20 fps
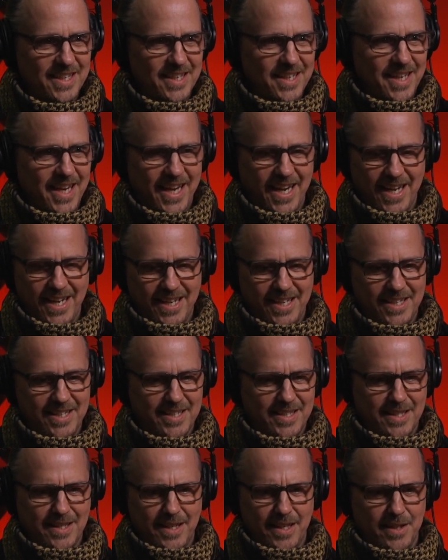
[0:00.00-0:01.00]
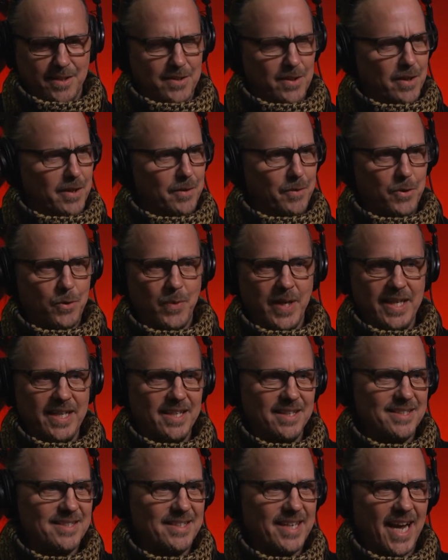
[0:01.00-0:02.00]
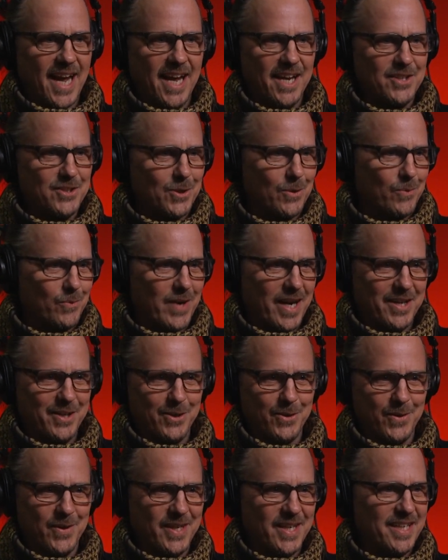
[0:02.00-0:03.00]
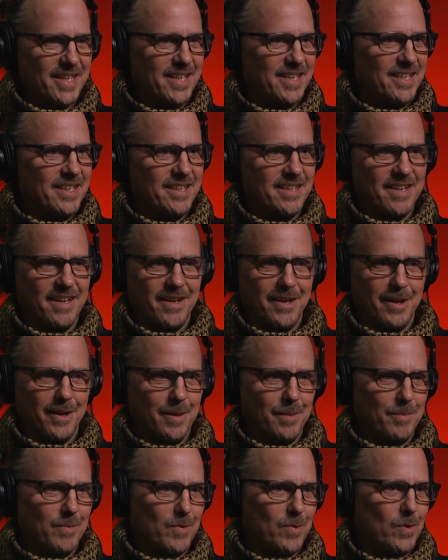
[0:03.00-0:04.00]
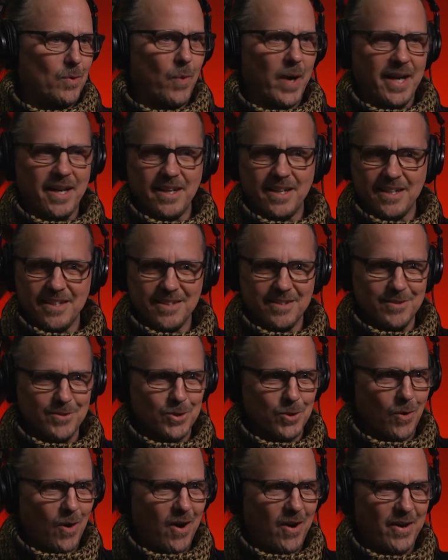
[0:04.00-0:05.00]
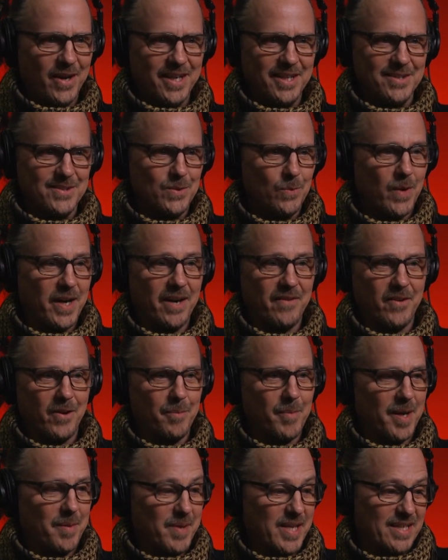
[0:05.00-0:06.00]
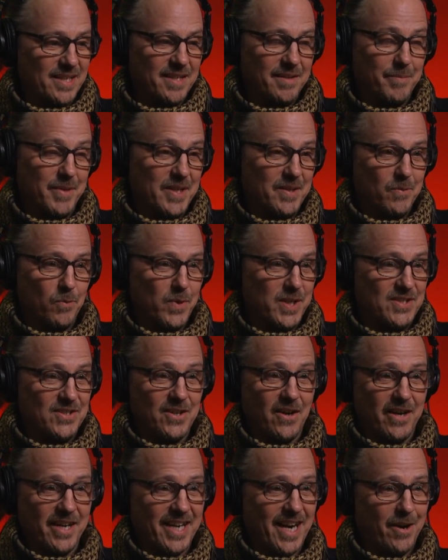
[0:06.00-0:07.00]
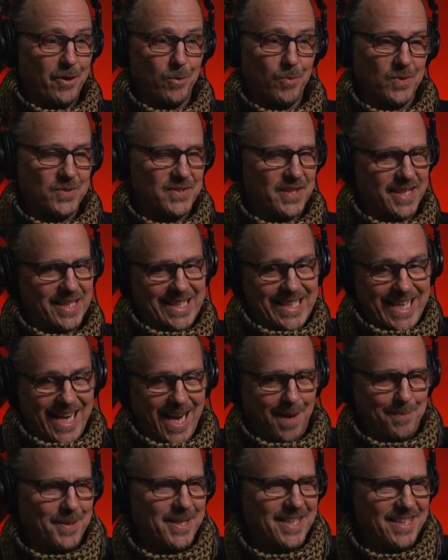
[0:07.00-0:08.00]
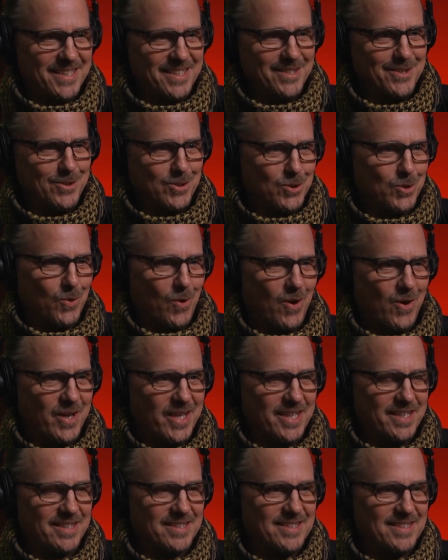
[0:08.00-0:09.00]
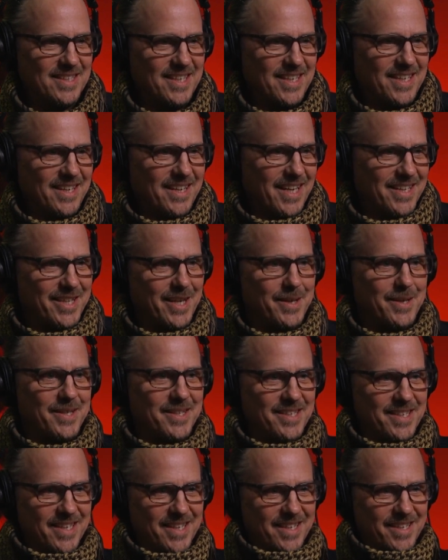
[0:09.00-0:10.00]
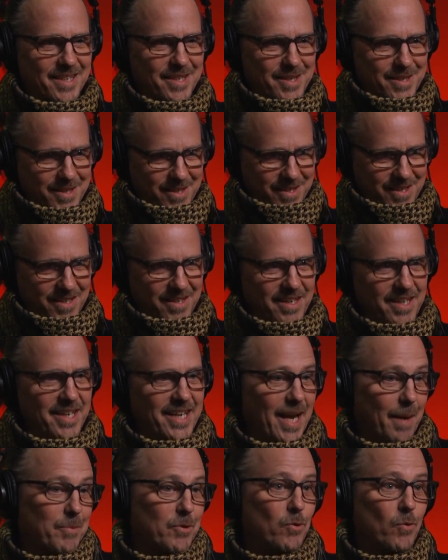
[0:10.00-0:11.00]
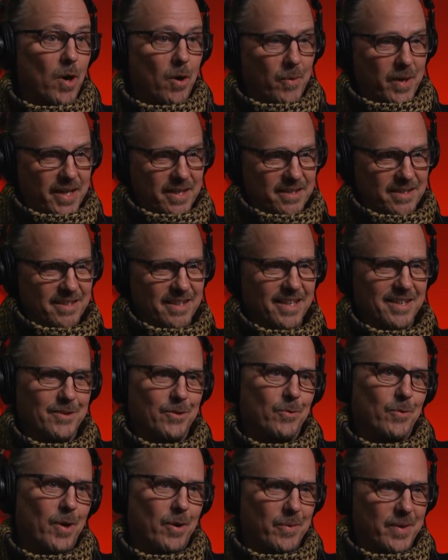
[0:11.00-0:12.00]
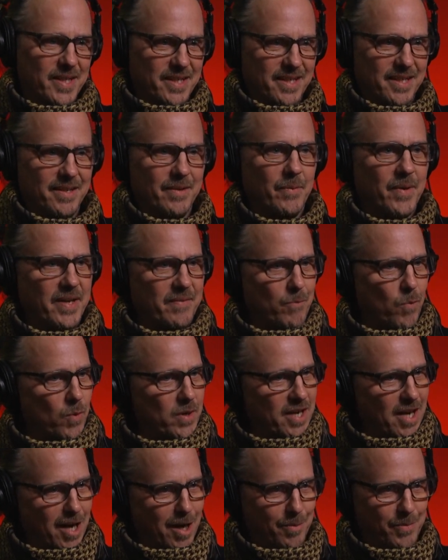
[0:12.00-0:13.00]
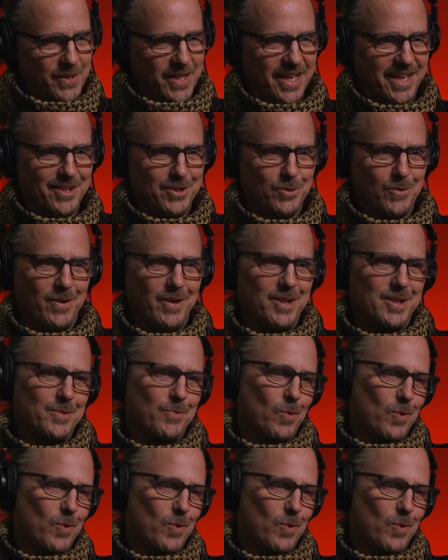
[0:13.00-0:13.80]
And it's a 3D sketch or rendering, quick drawings, whatever it might be. I mean, we started out almost like napkin drawings and then kept growing and growing. And then we had more complicated drawings